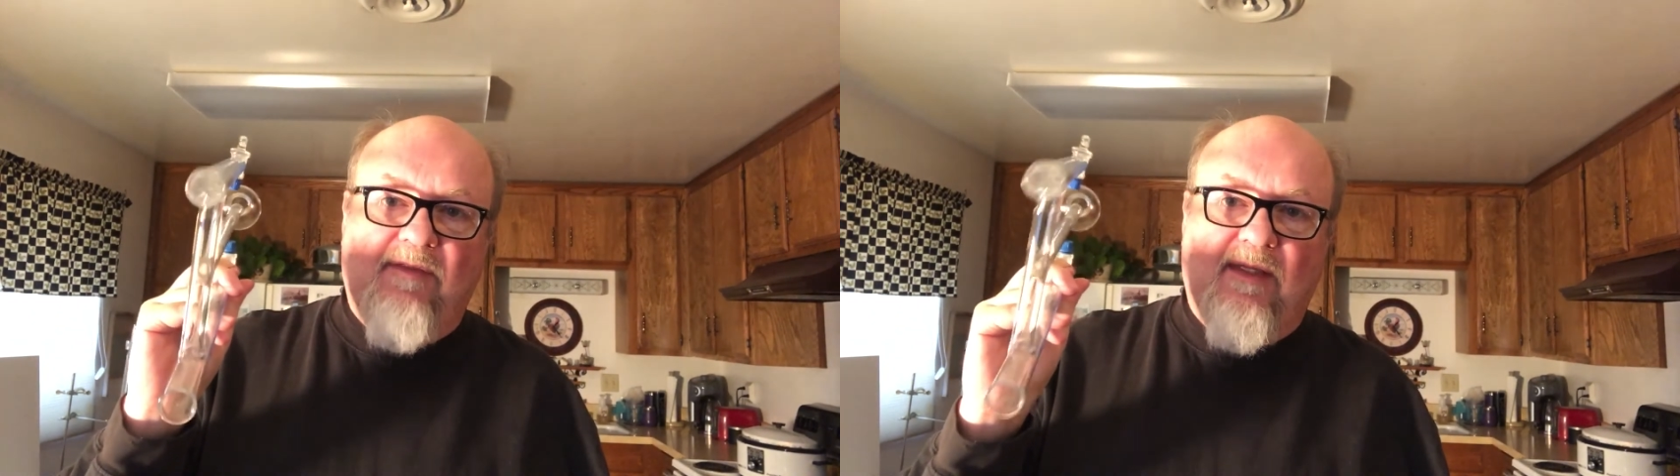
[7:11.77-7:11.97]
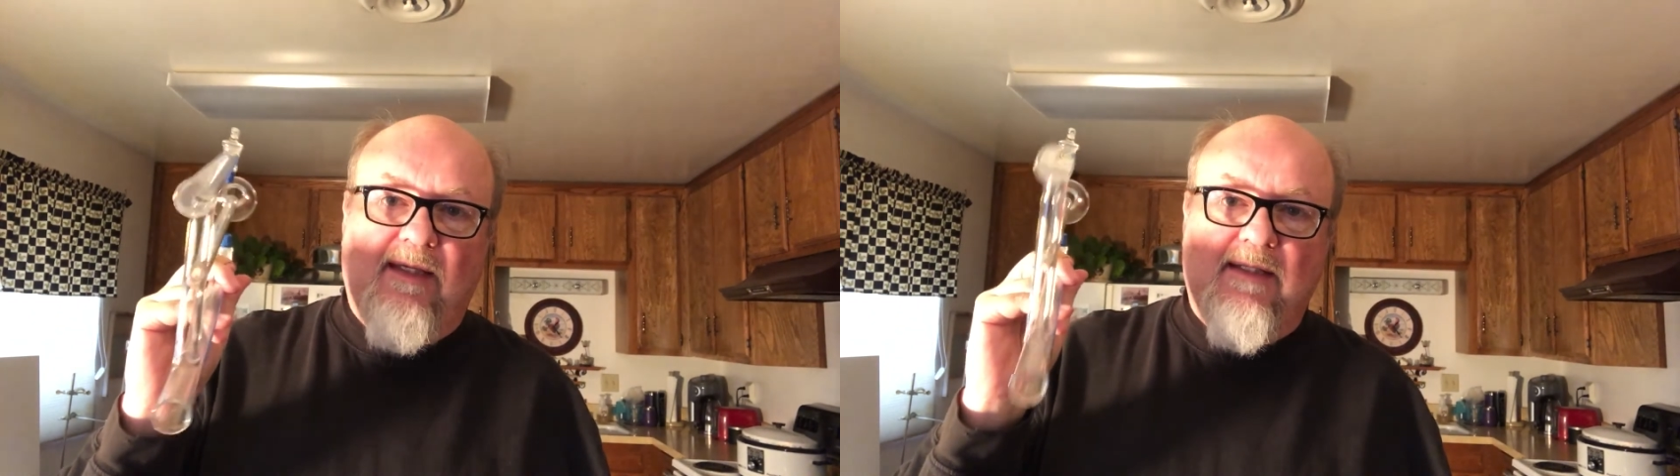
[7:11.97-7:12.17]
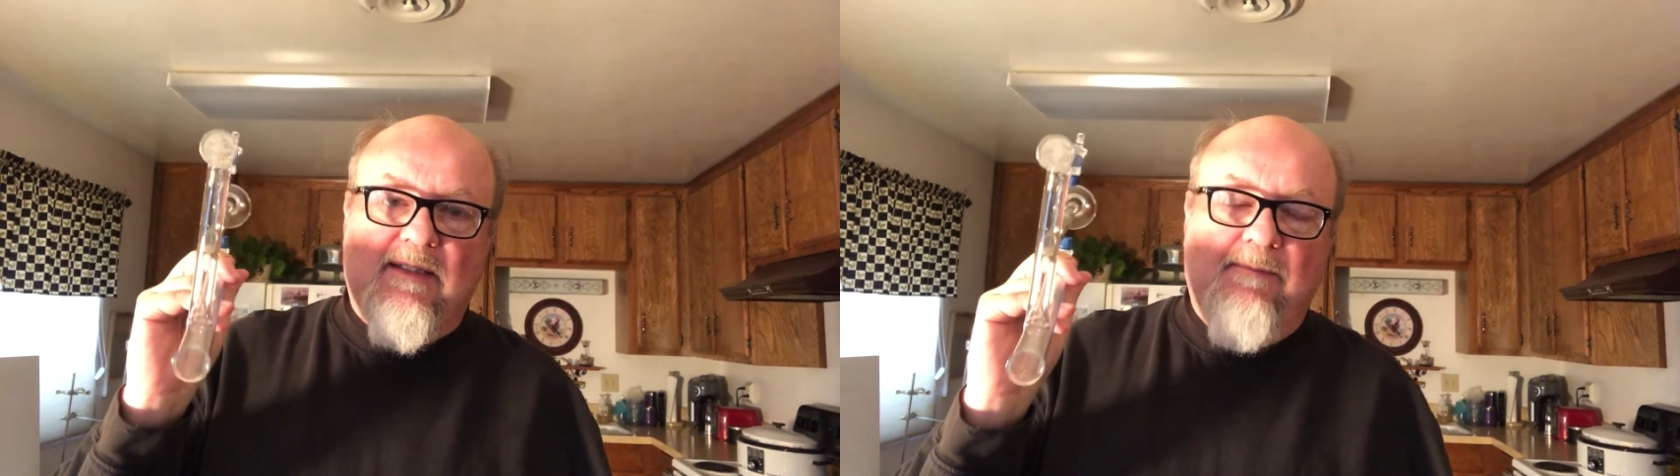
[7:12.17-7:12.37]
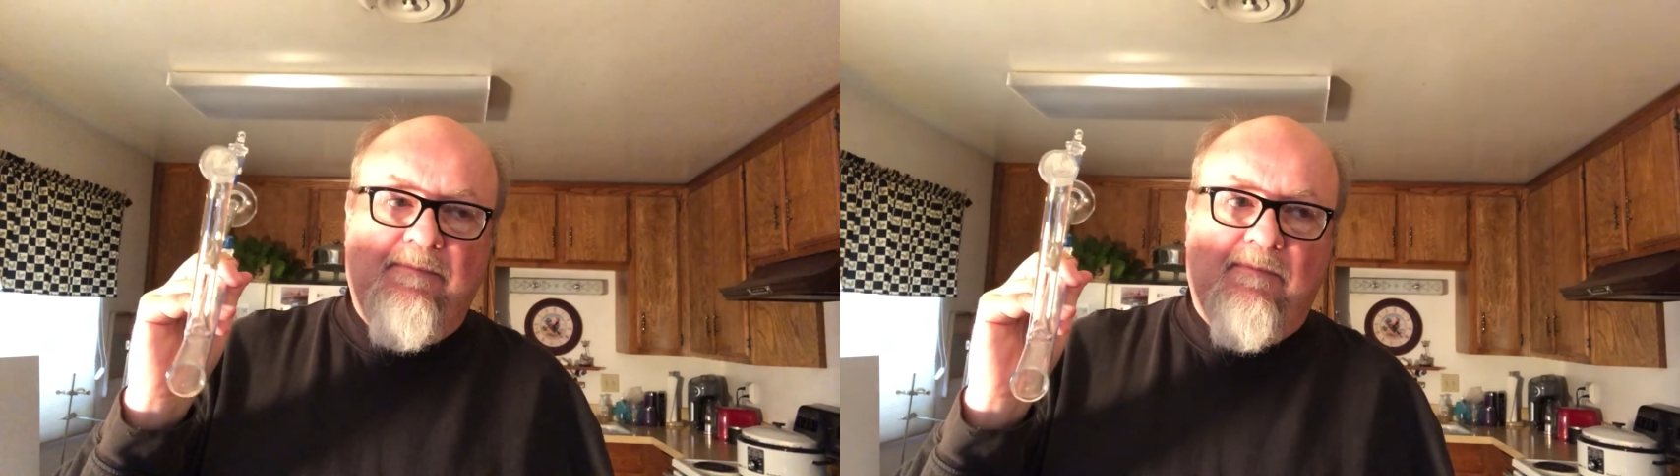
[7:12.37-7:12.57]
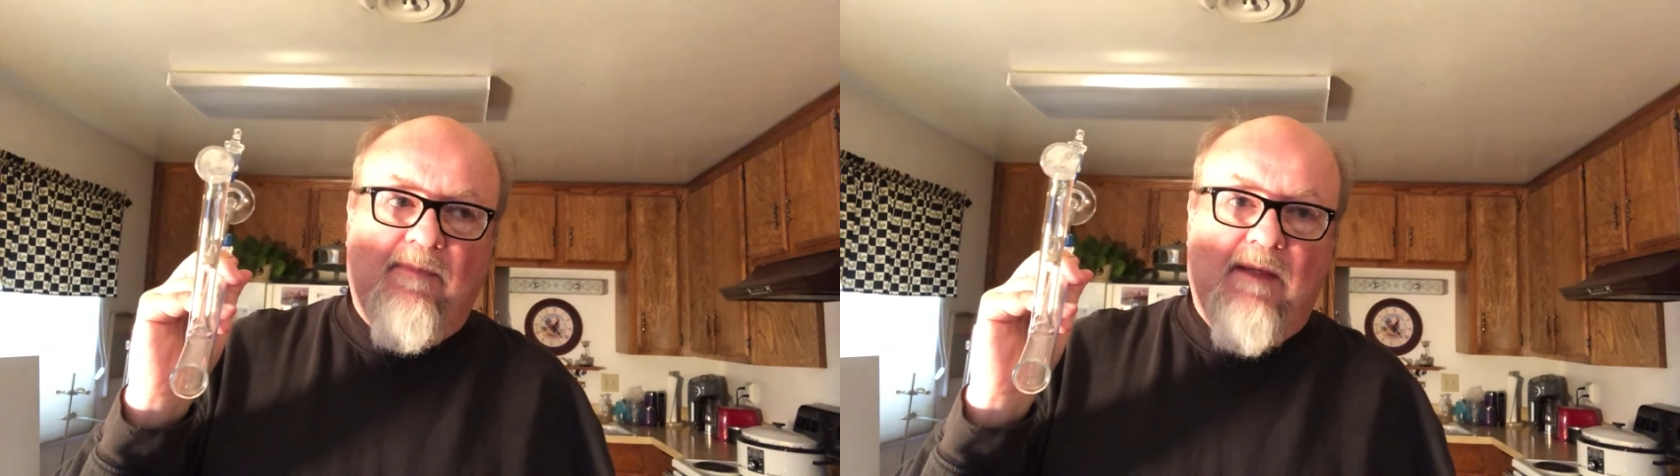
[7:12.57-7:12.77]
of these
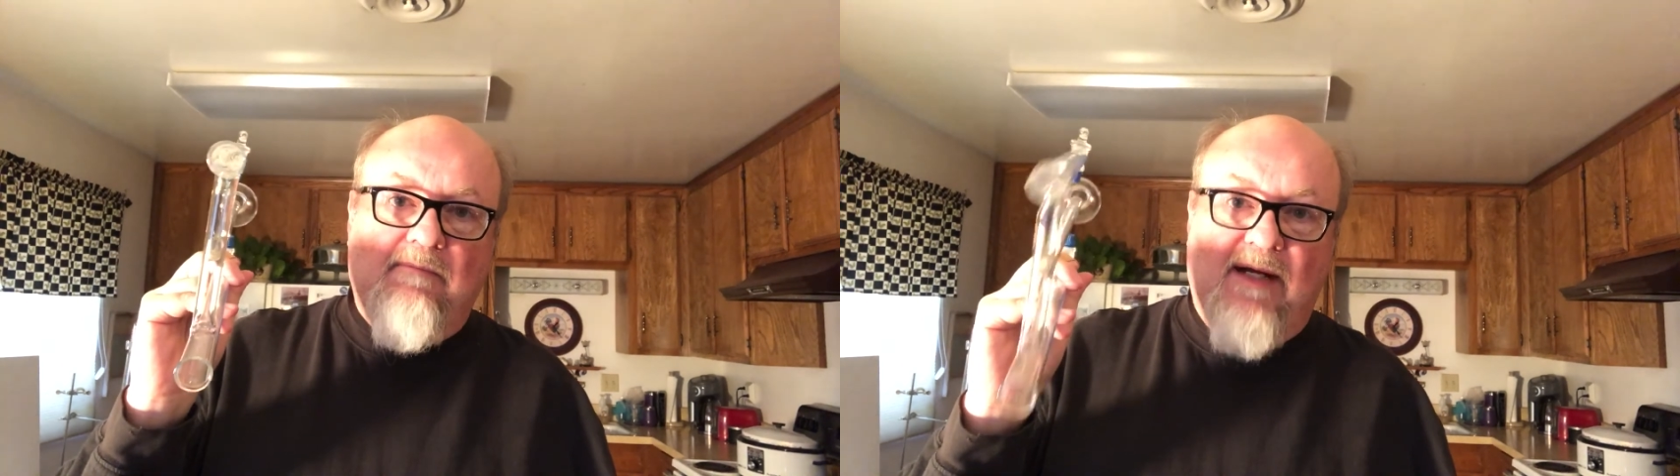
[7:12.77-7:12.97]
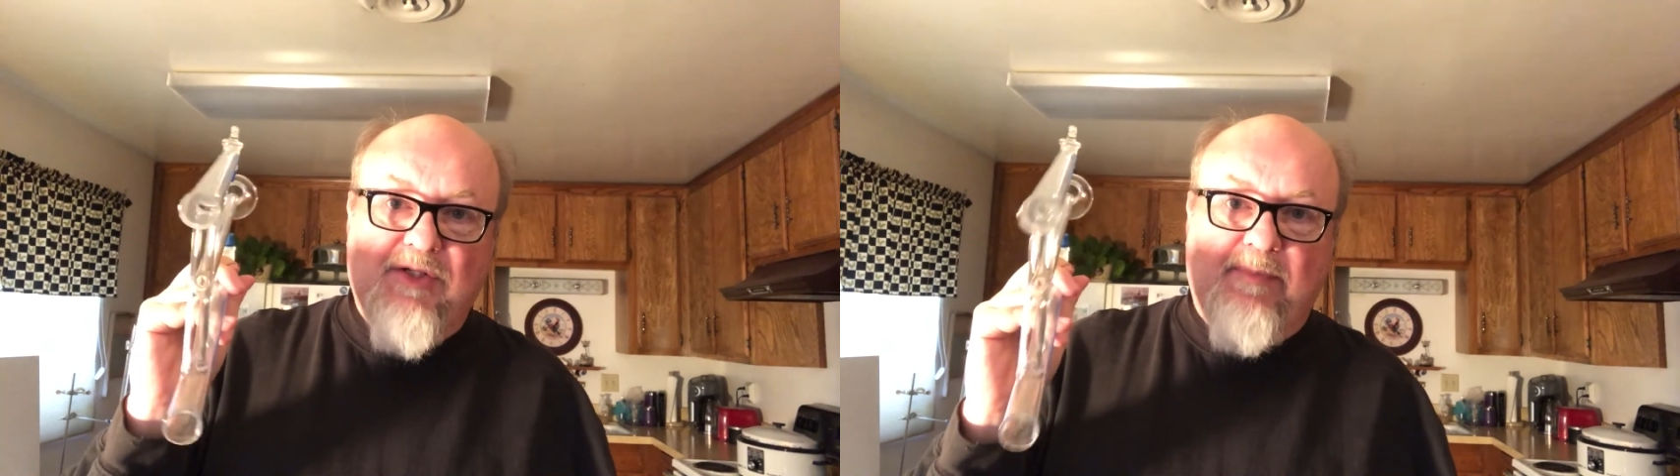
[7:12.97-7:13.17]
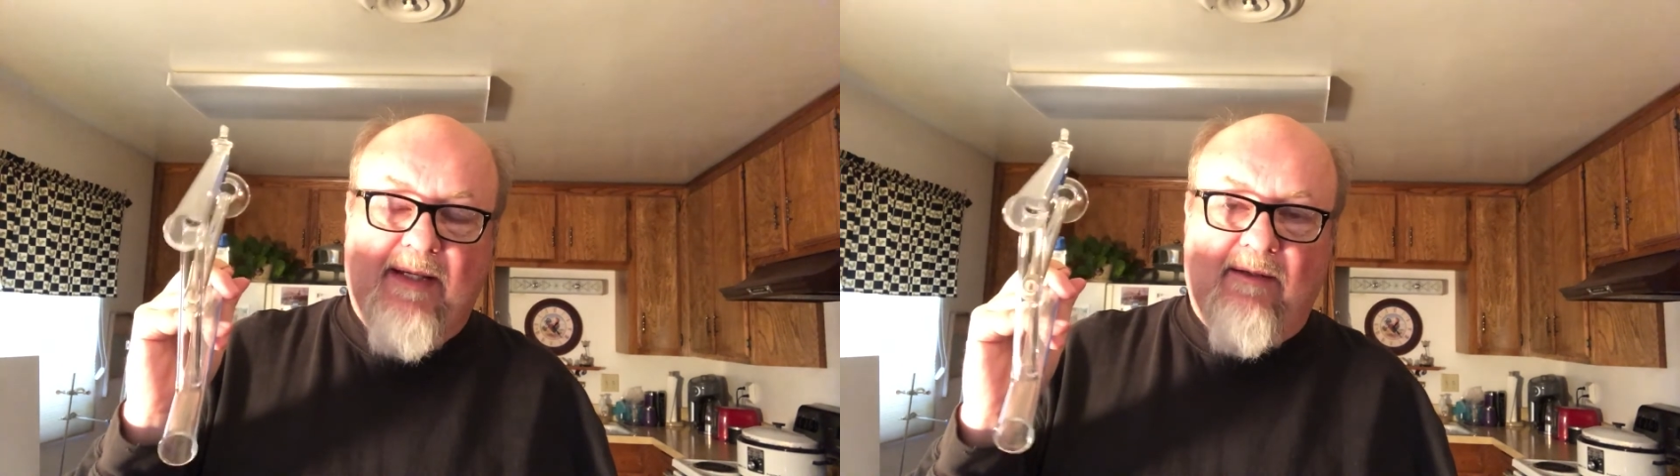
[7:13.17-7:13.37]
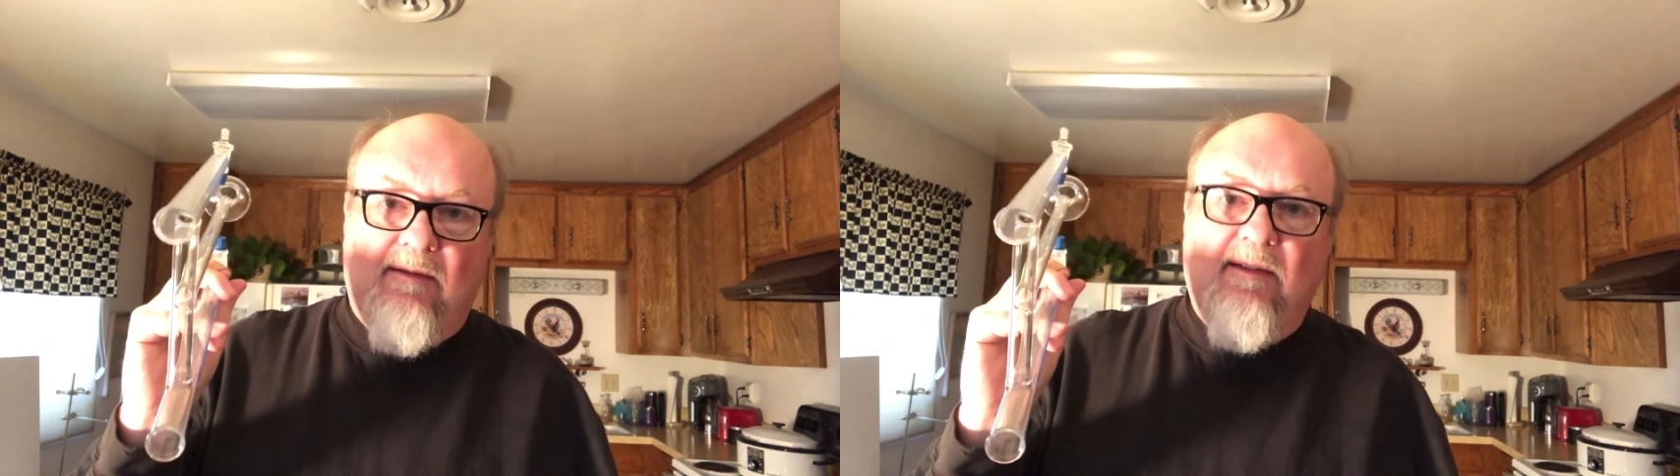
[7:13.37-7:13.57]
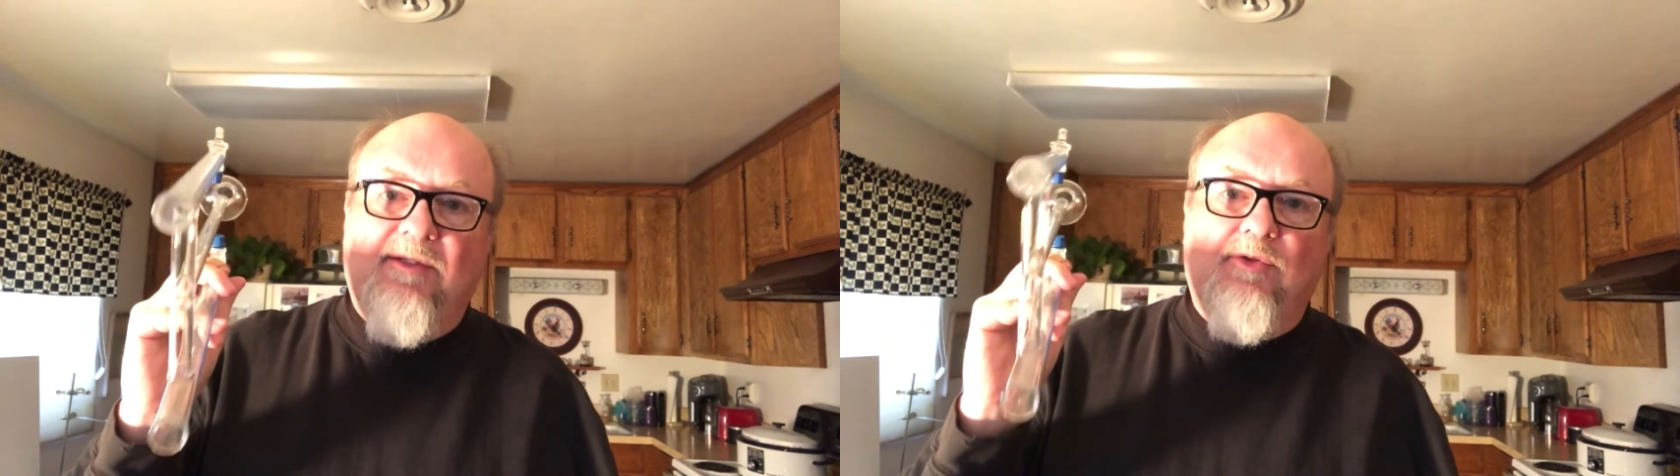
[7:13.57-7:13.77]
much better.